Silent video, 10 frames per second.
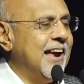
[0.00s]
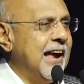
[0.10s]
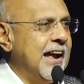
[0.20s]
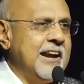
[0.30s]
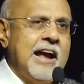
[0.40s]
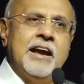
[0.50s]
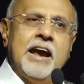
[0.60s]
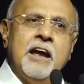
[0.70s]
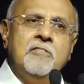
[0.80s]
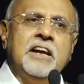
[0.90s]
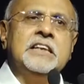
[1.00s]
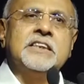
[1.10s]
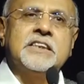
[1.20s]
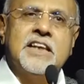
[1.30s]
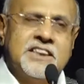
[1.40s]
And I have
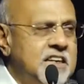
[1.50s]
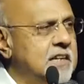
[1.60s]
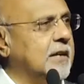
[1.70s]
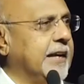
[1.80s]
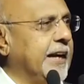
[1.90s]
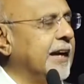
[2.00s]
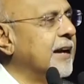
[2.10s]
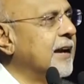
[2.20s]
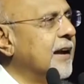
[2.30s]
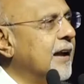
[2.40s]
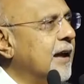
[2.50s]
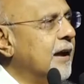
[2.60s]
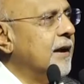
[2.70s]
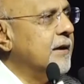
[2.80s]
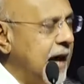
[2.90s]
incessantly
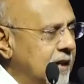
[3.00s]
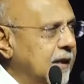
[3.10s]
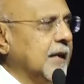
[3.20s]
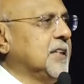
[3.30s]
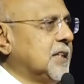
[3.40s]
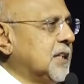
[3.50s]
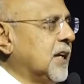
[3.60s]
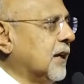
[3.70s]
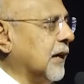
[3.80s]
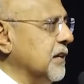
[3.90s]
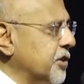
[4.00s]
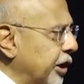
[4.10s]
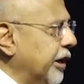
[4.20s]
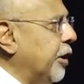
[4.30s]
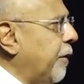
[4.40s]
done this,
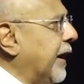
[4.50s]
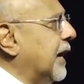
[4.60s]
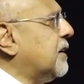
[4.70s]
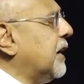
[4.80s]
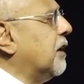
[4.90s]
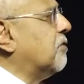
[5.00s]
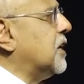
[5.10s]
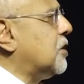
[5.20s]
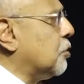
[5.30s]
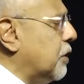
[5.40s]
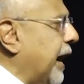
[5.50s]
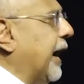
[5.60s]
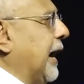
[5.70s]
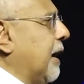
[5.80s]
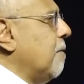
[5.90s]
continuing it even today,